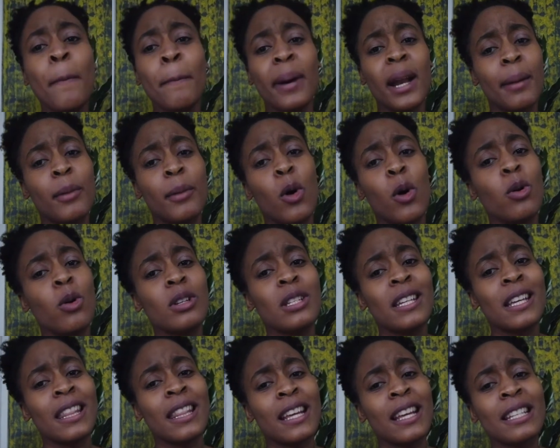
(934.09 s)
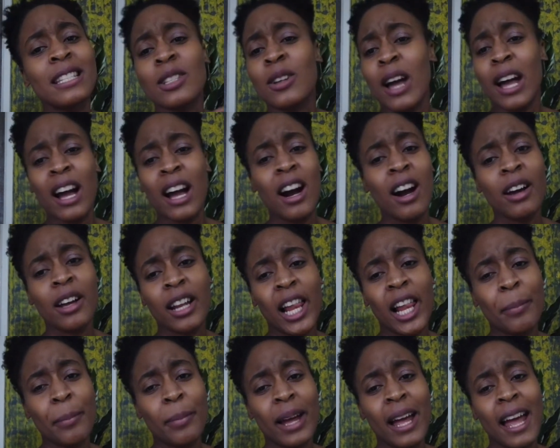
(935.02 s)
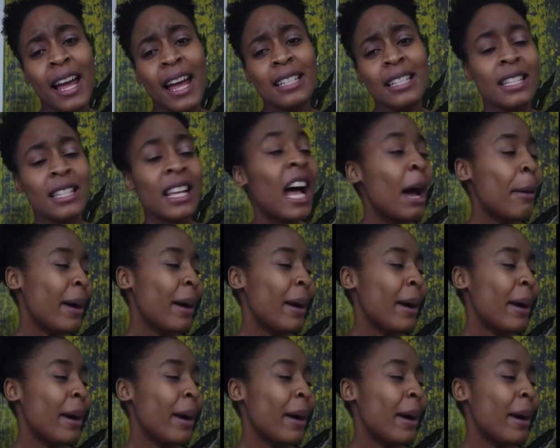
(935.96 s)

but I'm holding this, so I can't clap my hands.